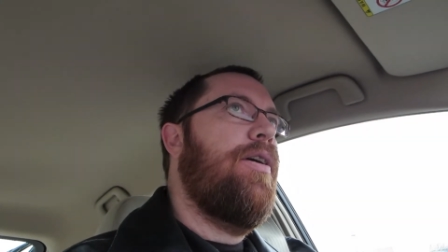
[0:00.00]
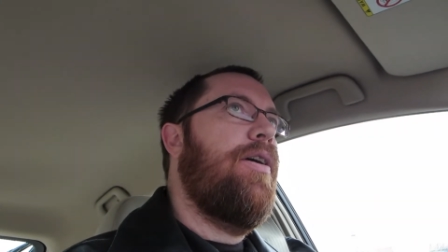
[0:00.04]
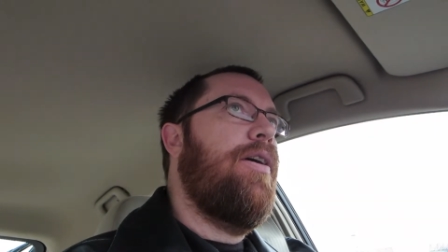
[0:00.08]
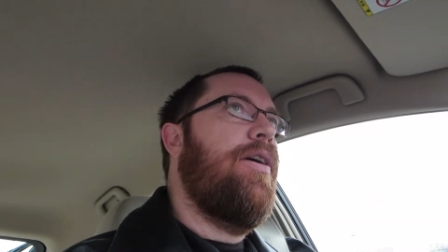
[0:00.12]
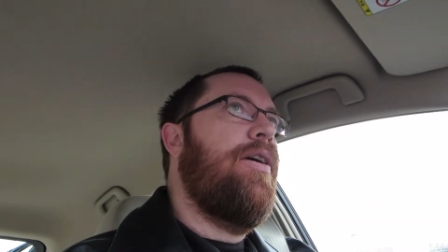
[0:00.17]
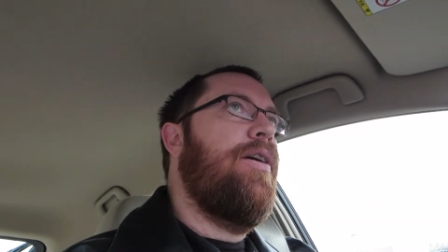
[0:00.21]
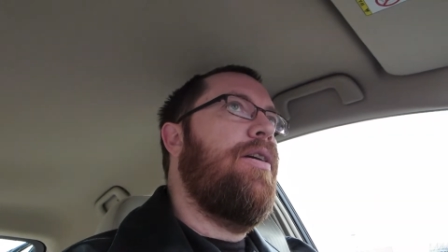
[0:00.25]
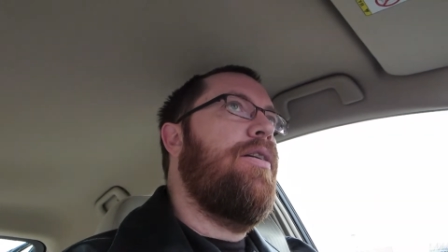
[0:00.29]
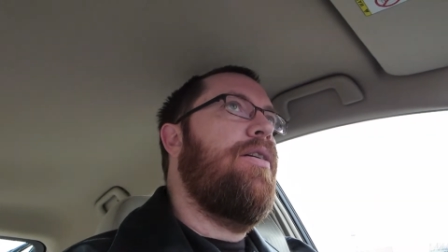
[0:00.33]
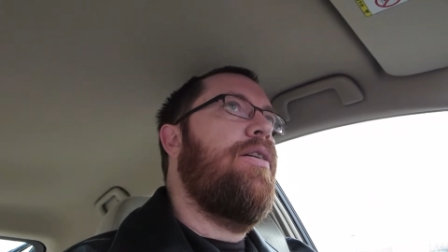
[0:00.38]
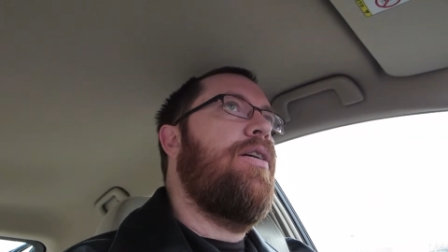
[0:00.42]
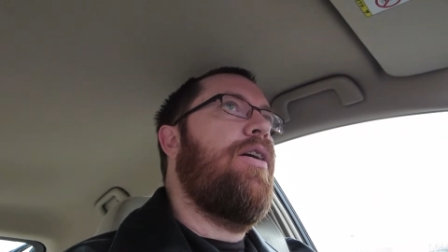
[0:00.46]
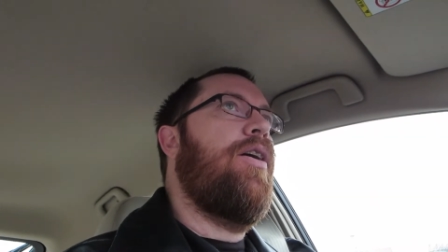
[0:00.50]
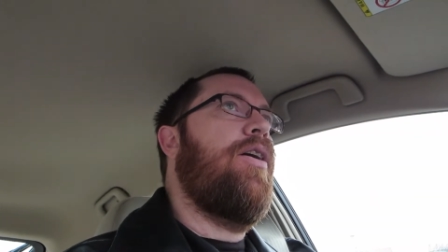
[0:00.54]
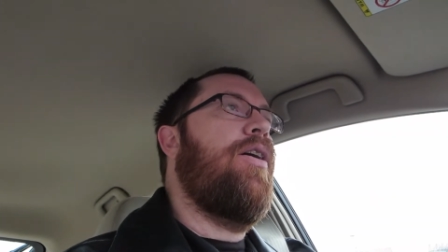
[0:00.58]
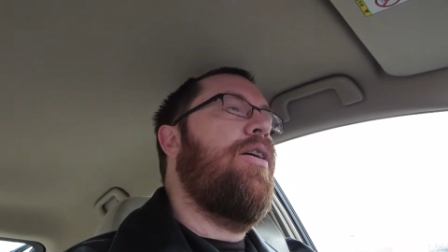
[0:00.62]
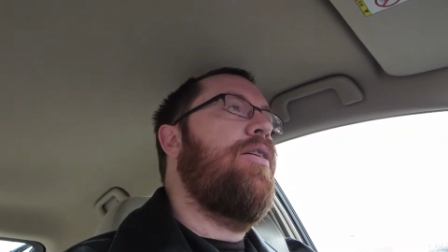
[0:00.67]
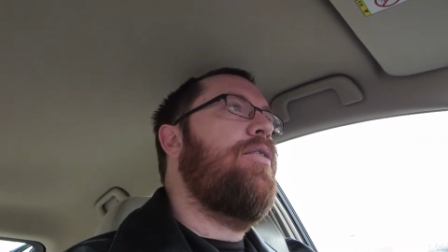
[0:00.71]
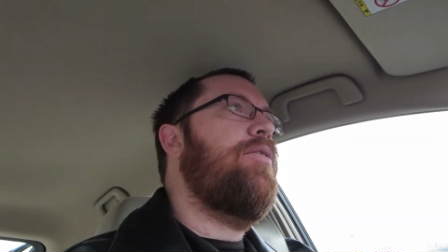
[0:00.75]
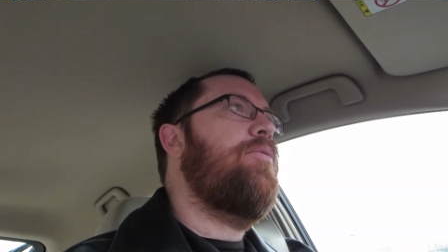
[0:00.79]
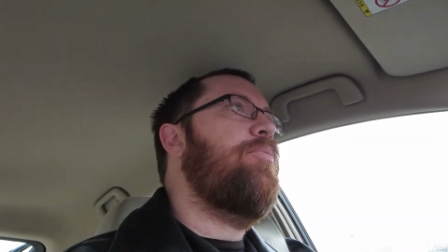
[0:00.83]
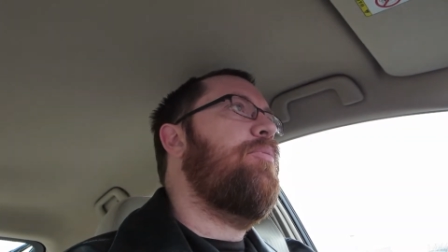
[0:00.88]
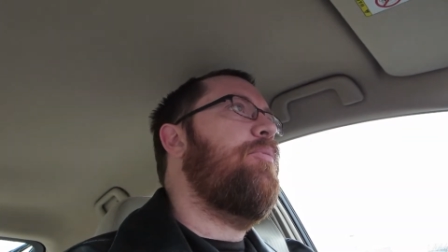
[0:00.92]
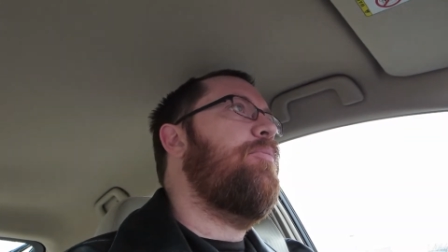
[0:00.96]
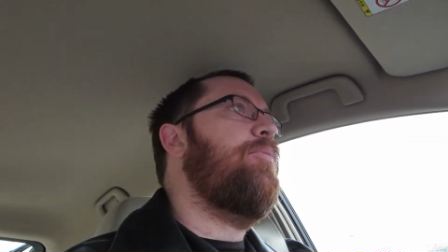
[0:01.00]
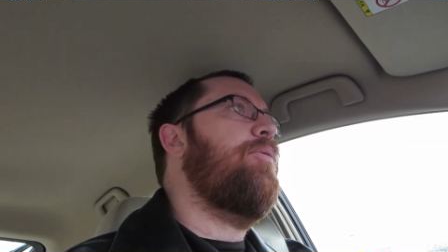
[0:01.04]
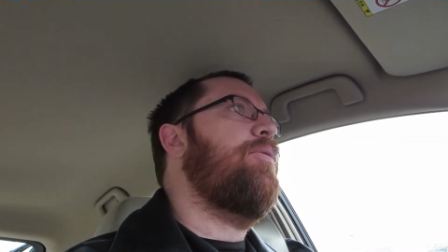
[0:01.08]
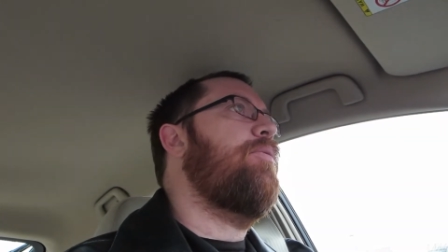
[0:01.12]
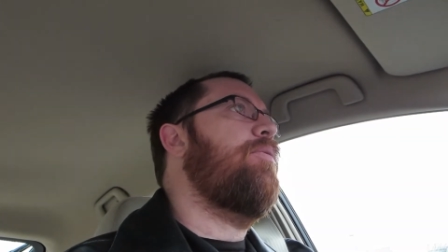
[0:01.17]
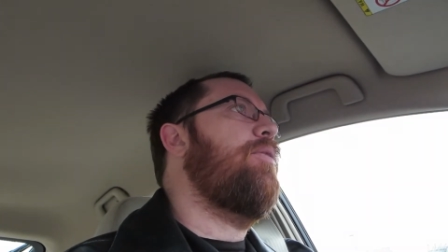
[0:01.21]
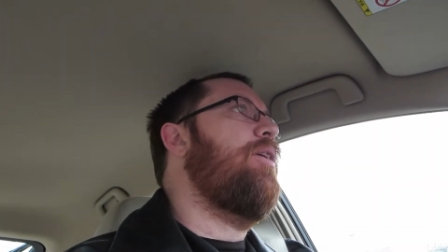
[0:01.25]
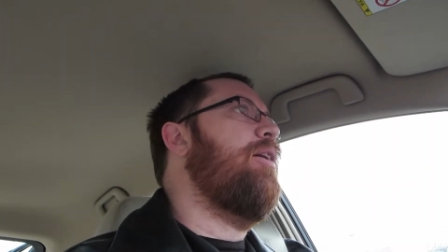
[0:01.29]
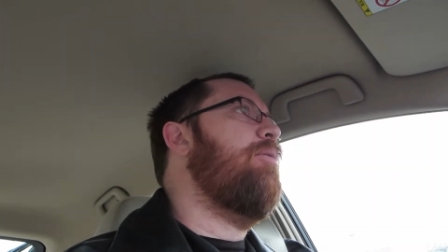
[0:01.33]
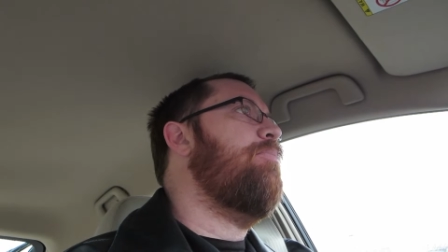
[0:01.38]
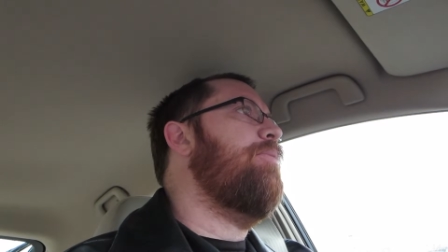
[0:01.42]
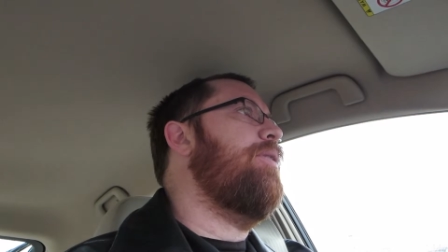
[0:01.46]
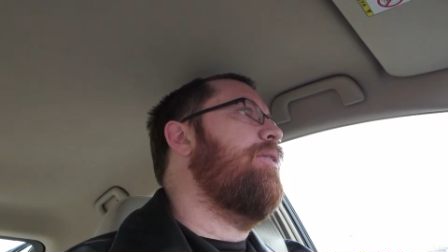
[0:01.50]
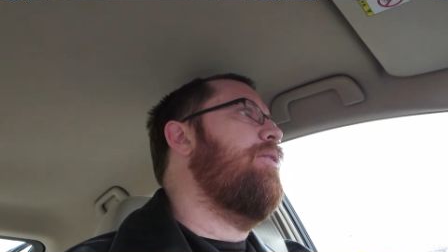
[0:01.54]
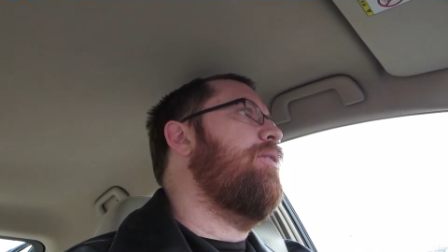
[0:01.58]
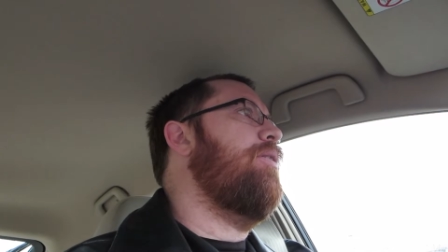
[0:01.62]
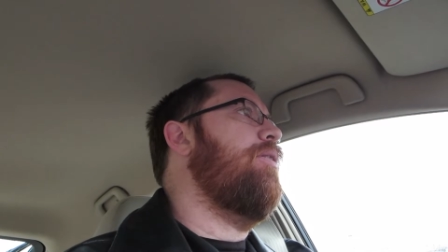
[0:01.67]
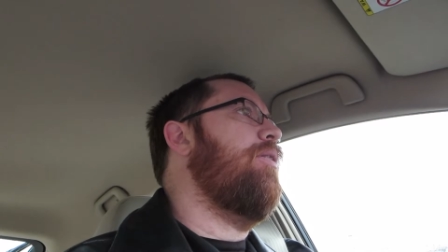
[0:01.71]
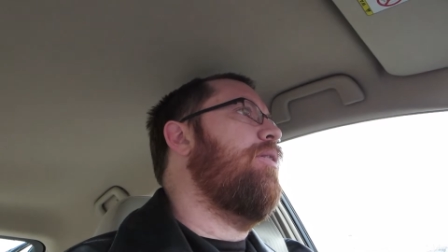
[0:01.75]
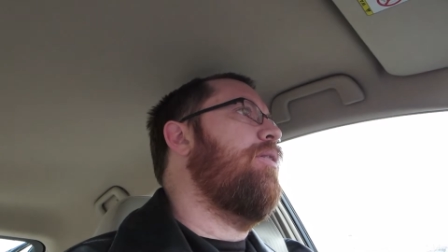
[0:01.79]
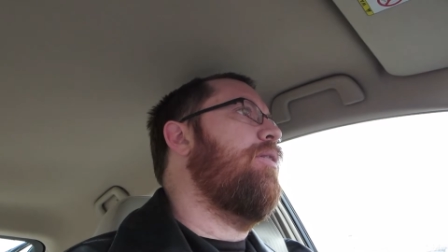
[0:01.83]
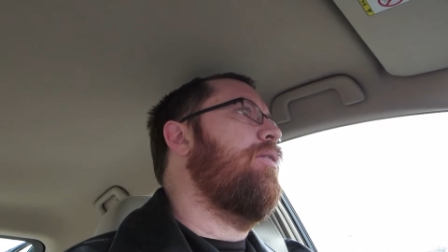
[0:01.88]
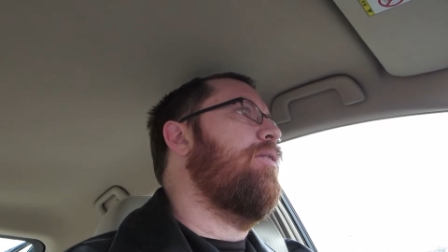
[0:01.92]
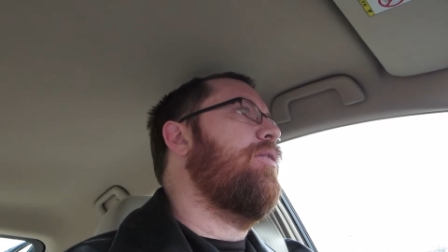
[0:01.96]
And all these people around me
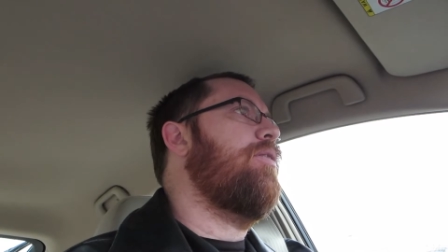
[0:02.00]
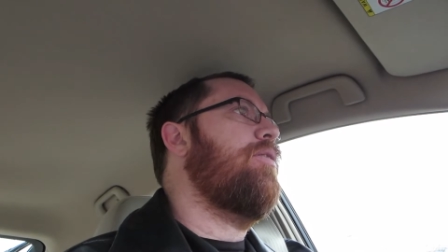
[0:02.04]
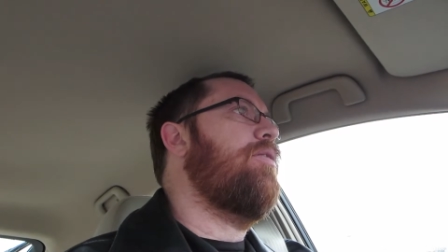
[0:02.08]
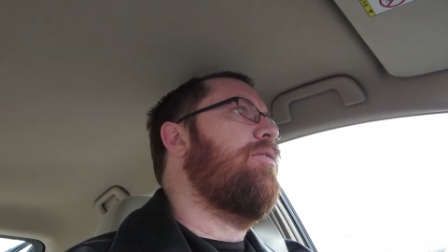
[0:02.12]
are